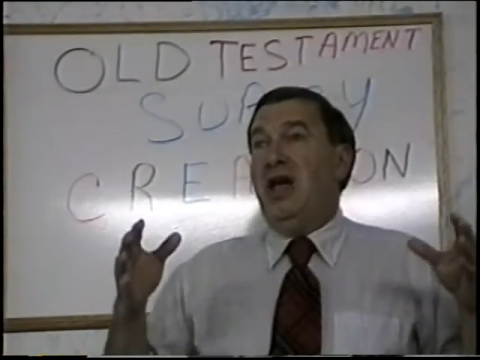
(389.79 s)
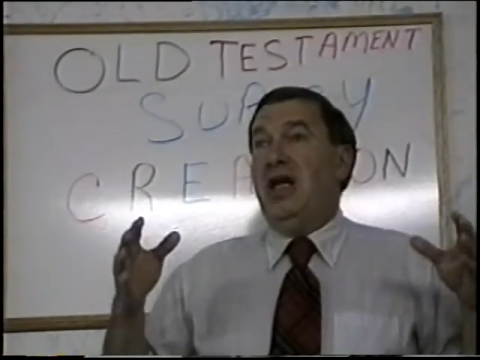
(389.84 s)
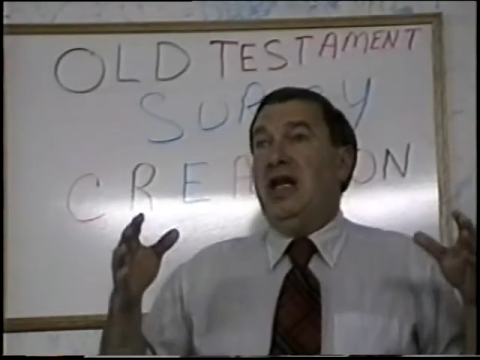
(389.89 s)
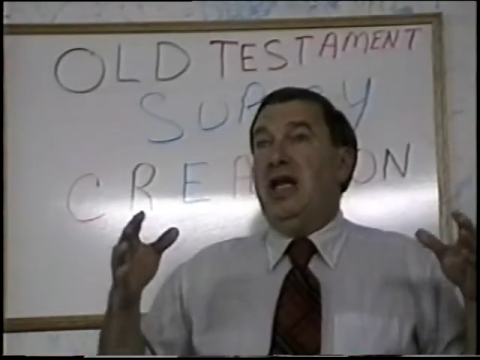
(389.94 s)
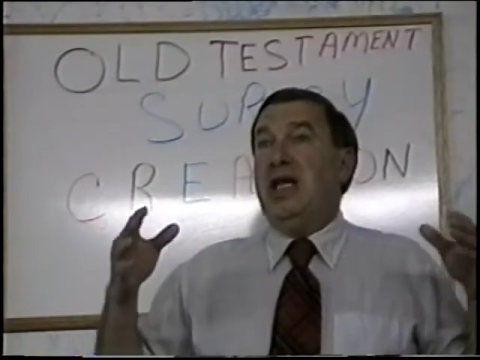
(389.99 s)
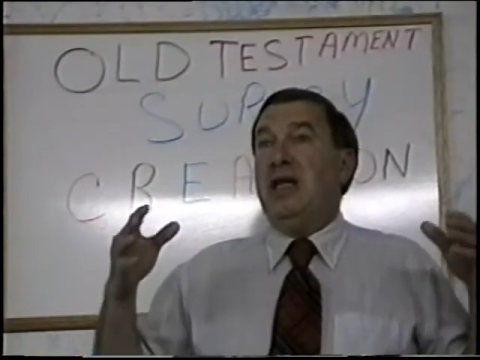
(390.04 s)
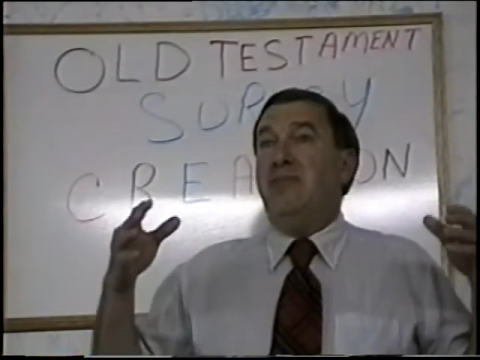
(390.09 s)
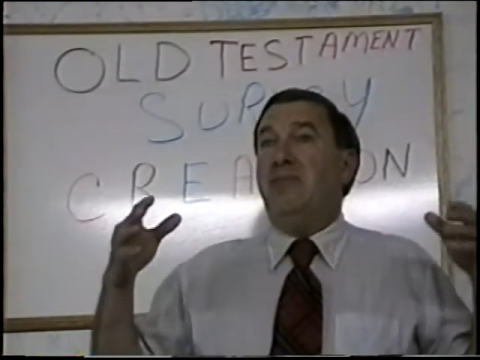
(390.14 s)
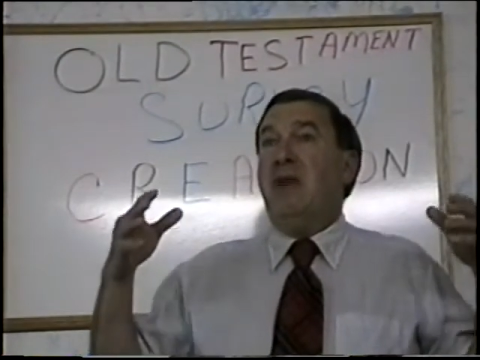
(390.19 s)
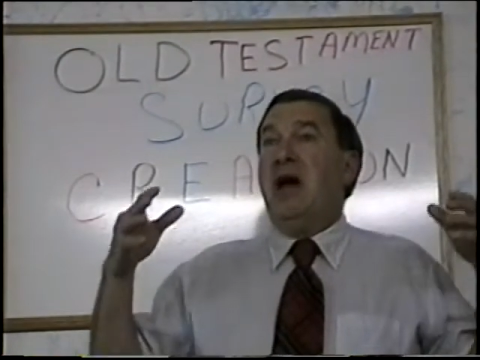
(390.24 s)

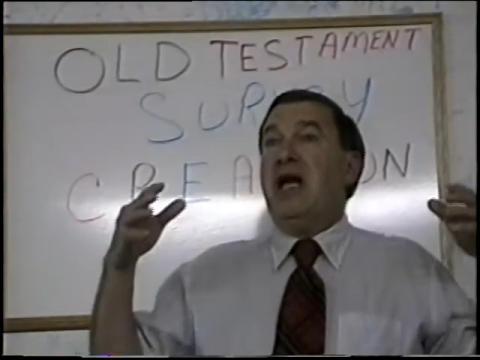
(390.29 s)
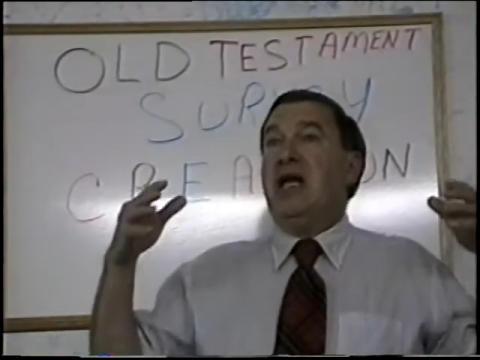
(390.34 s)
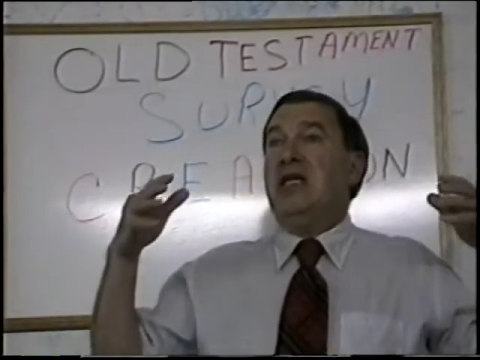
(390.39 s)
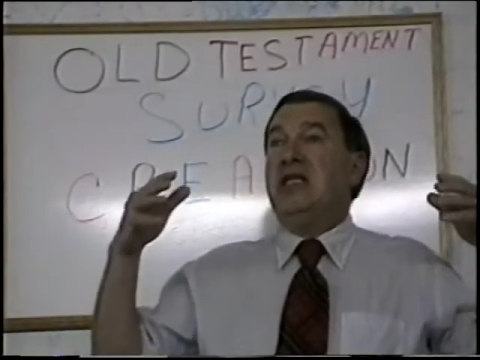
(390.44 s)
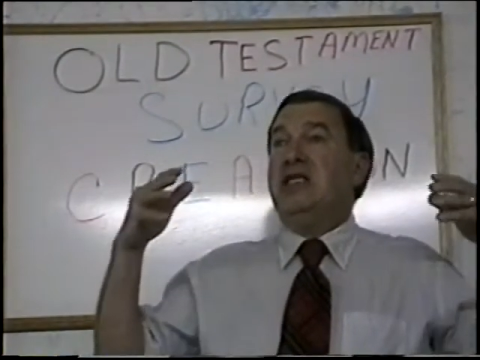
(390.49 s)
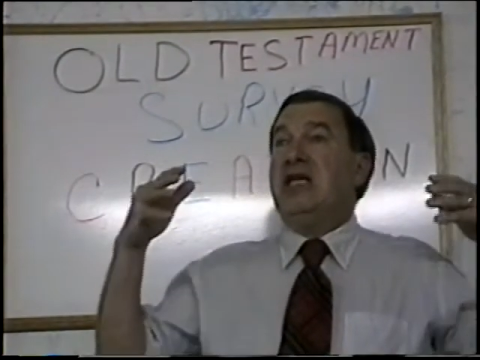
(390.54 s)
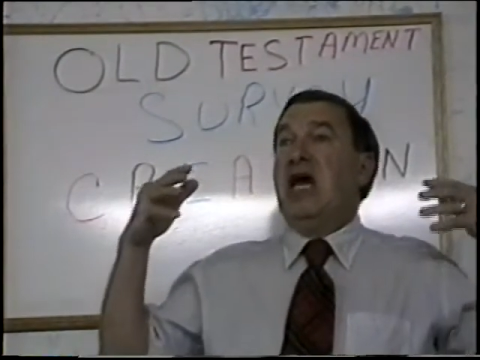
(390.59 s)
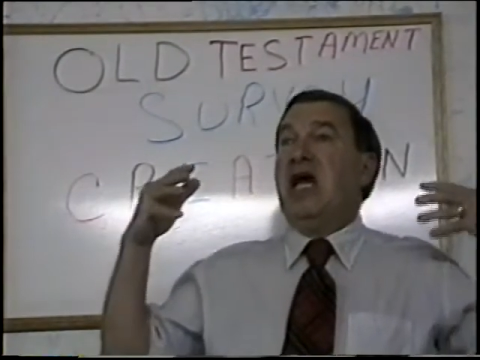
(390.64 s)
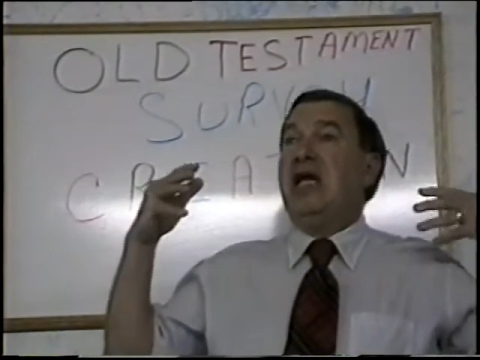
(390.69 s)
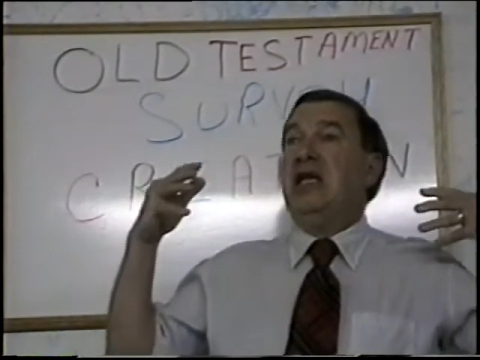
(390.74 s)
that he
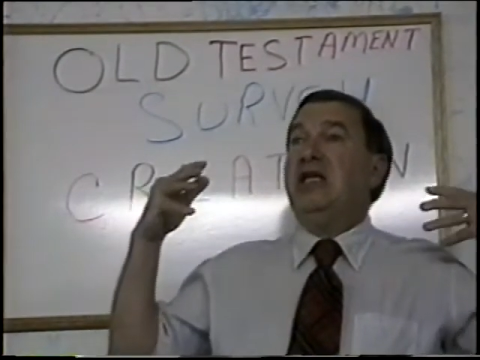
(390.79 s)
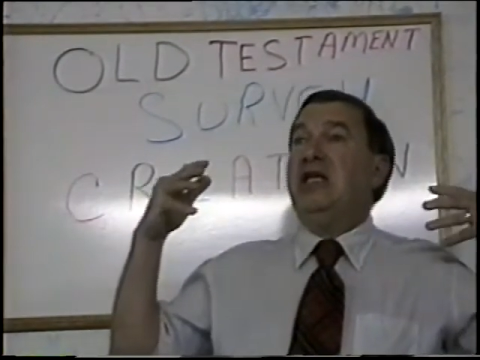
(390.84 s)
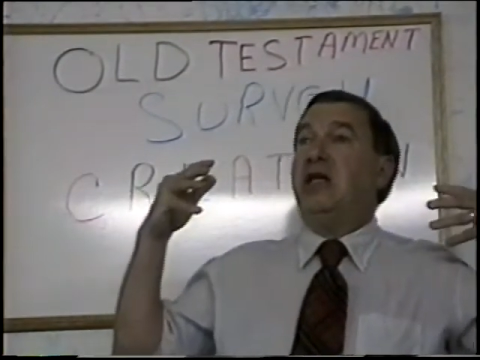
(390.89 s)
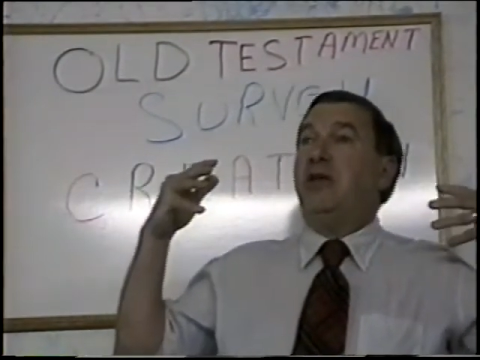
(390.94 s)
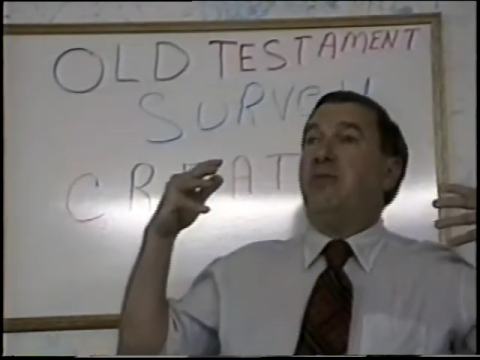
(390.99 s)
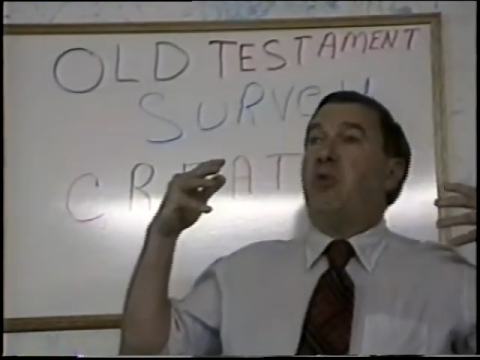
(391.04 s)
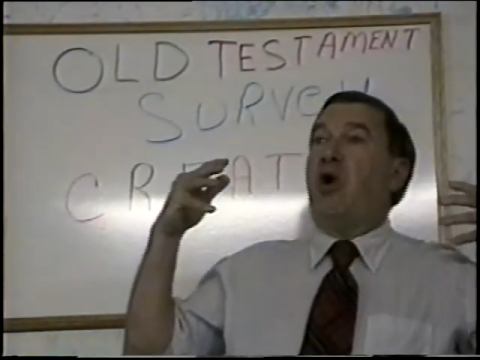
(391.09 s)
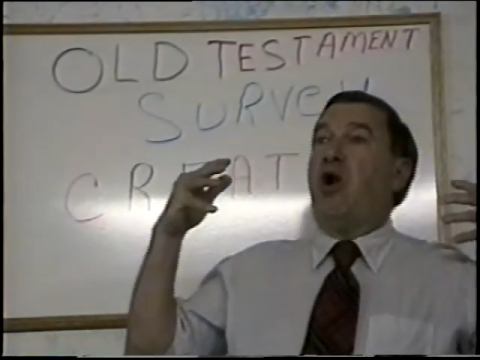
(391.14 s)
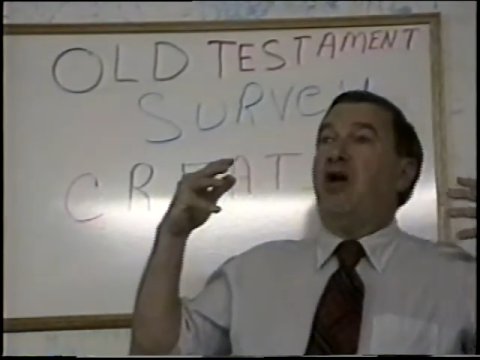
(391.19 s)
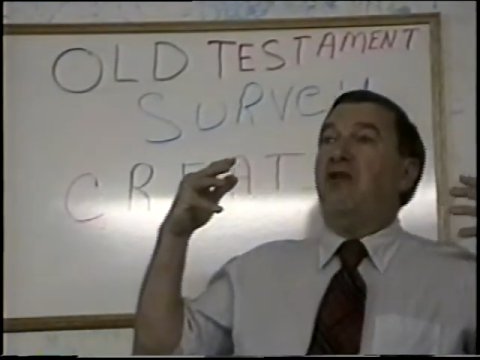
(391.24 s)

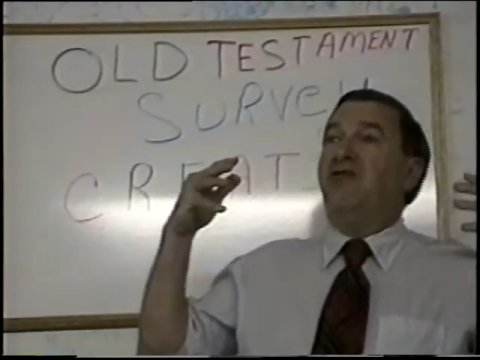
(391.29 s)
maintained it